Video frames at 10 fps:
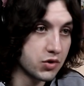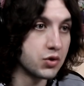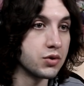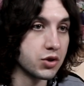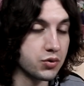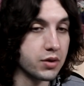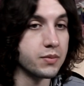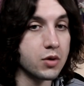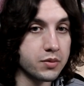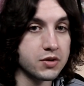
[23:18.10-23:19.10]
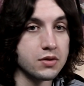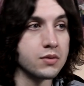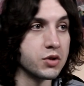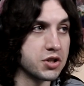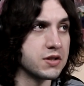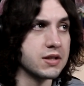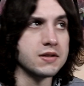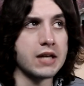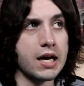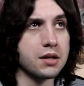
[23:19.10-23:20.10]
to destroy the mobile suit, which is
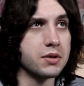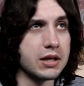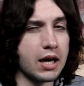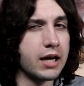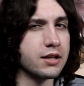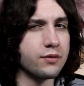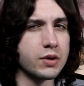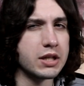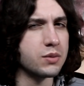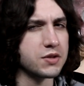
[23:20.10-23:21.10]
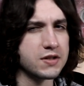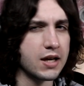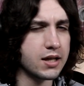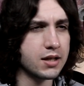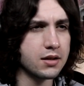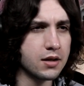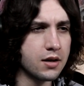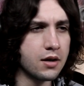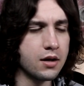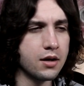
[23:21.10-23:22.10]
exactly kind of what he was saying.
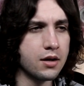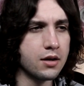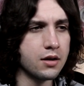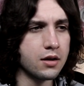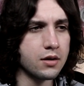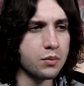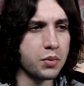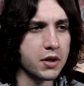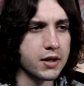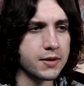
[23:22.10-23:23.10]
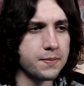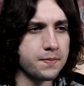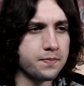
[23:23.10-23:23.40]
But,